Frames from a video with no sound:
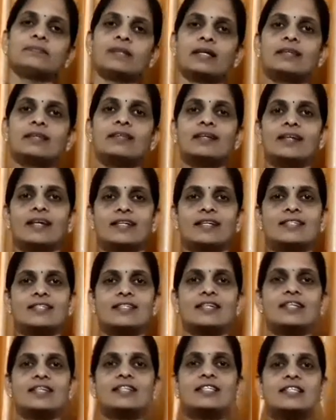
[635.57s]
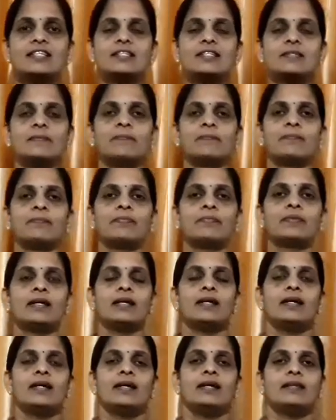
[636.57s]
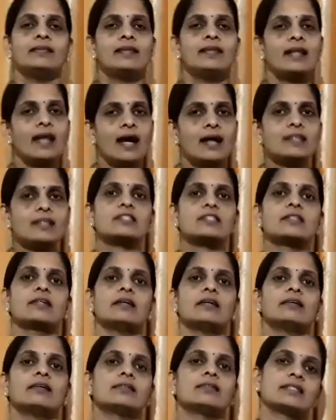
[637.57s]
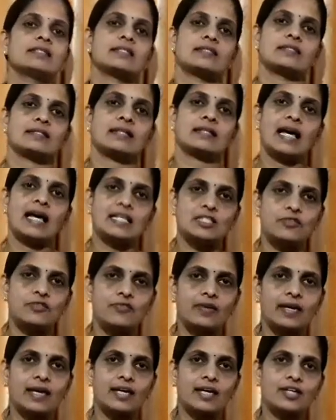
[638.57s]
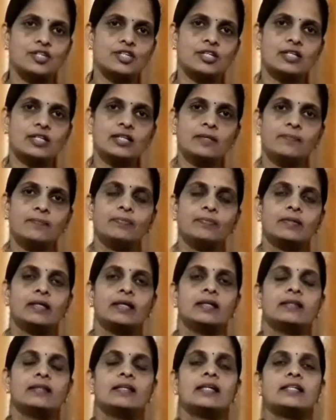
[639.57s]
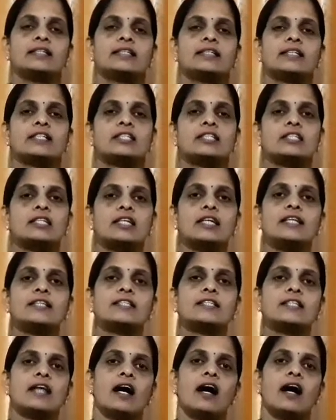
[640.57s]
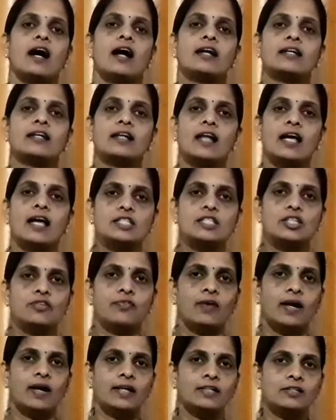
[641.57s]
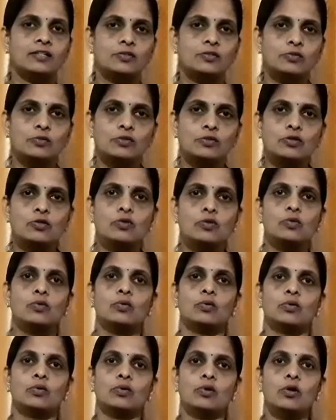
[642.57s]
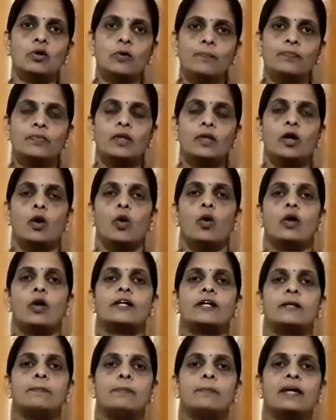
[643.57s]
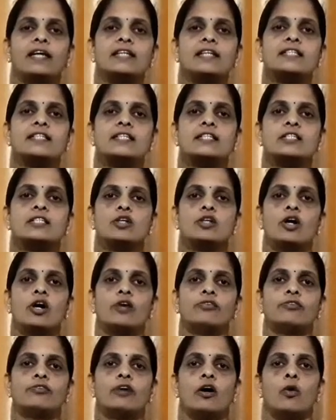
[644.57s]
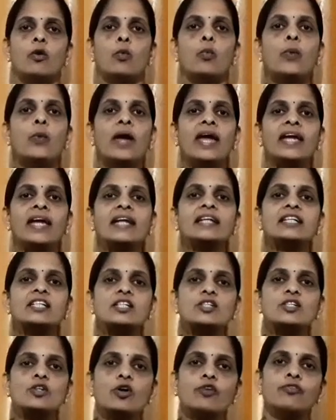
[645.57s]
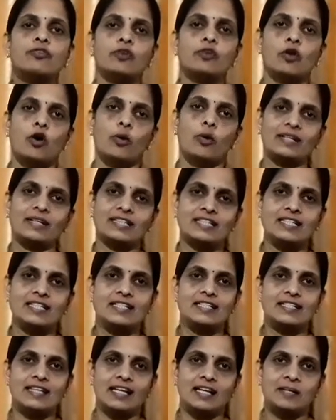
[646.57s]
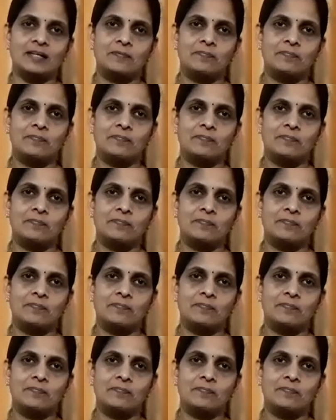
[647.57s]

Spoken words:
the next is the last classification. The industries are classified into 2 on the basis of weight of raw material.